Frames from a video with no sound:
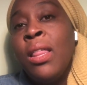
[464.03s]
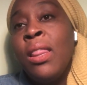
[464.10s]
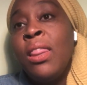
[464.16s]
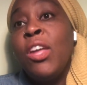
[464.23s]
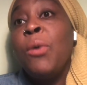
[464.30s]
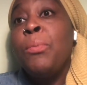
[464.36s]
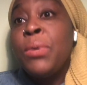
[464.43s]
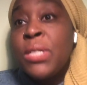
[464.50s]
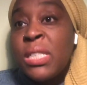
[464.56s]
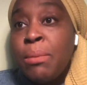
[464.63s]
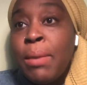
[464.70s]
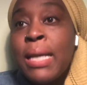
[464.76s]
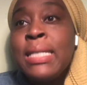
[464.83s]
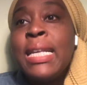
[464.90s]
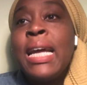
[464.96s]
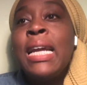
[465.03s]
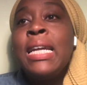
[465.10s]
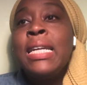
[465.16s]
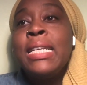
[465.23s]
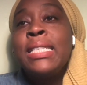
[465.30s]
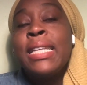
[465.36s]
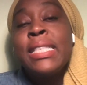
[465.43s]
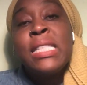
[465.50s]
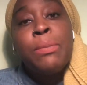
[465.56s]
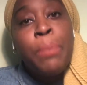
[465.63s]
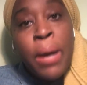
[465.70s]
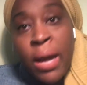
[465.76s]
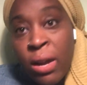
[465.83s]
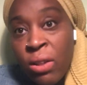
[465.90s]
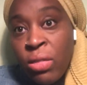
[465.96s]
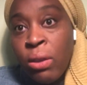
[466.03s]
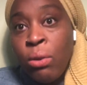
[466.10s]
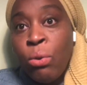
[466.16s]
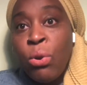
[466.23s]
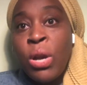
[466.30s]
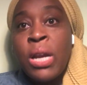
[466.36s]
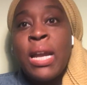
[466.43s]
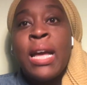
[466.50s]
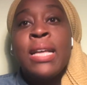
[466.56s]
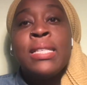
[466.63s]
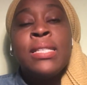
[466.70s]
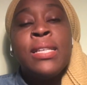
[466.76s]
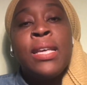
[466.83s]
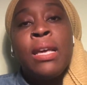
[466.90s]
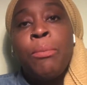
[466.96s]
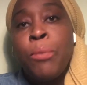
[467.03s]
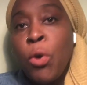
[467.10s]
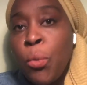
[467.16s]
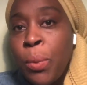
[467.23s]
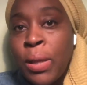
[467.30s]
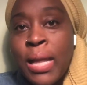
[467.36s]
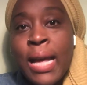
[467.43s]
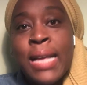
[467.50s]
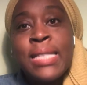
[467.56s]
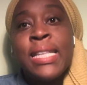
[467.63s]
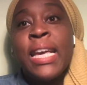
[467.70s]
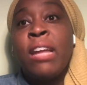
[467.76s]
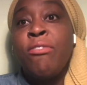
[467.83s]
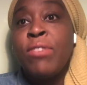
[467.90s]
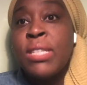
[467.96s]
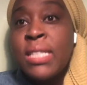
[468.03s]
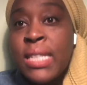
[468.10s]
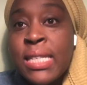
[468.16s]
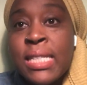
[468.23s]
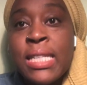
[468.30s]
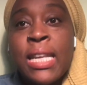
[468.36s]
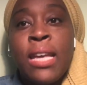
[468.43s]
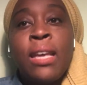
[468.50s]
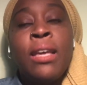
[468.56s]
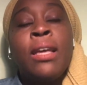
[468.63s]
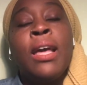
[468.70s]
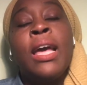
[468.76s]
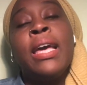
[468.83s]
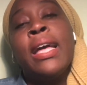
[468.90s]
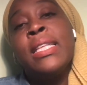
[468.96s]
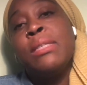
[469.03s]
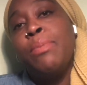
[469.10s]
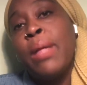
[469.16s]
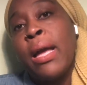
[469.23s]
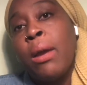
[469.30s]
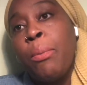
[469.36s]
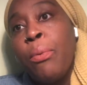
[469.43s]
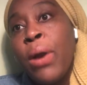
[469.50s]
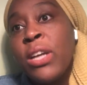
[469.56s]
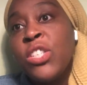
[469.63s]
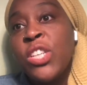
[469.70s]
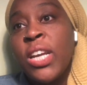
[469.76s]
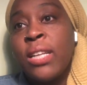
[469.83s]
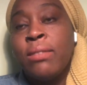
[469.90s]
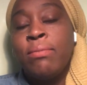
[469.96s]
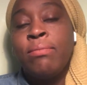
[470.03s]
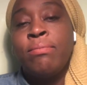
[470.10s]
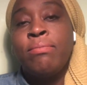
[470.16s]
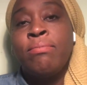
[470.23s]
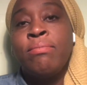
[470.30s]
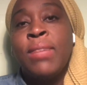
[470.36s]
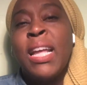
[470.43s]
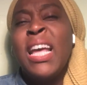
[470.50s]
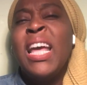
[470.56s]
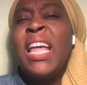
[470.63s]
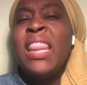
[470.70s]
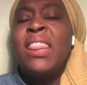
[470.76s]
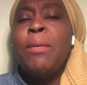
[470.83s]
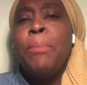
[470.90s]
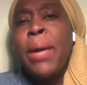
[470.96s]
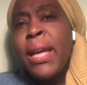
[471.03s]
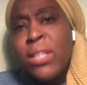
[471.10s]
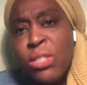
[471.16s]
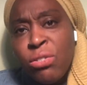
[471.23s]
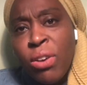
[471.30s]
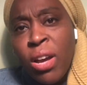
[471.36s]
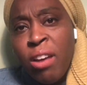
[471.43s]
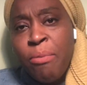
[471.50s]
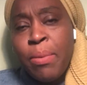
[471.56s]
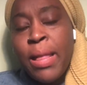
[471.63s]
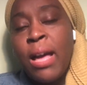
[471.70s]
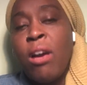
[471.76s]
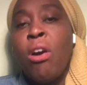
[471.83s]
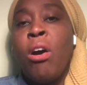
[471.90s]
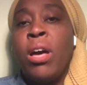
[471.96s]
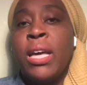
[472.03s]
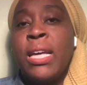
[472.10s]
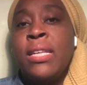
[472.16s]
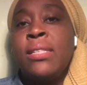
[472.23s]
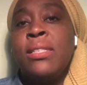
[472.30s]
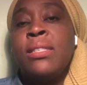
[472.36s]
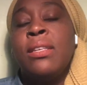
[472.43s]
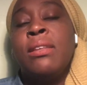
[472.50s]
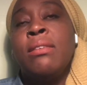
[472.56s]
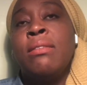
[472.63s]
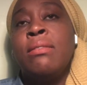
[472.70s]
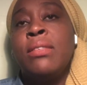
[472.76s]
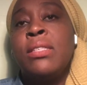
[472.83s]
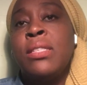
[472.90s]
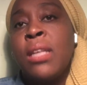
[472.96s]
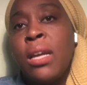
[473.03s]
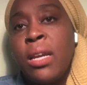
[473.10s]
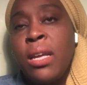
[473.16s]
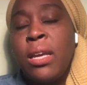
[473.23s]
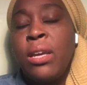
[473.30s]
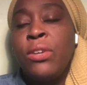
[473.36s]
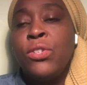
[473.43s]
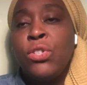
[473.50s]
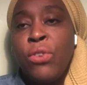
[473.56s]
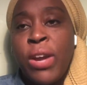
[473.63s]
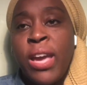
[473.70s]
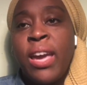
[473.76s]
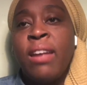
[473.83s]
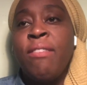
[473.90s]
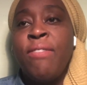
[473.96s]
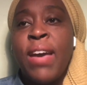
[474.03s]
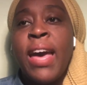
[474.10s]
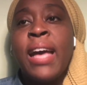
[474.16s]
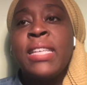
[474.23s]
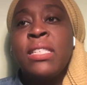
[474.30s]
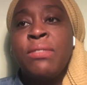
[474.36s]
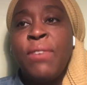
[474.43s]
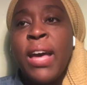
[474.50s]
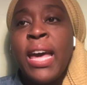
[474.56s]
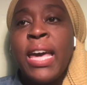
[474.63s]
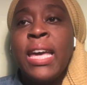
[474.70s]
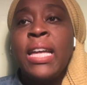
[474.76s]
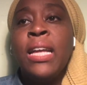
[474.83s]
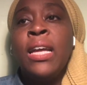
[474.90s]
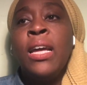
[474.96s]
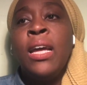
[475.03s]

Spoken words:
Their Muslim identities inspired their organizing, mobilizing, and resisting against black oppression. The mantra of Black August, study, train, fast, fight,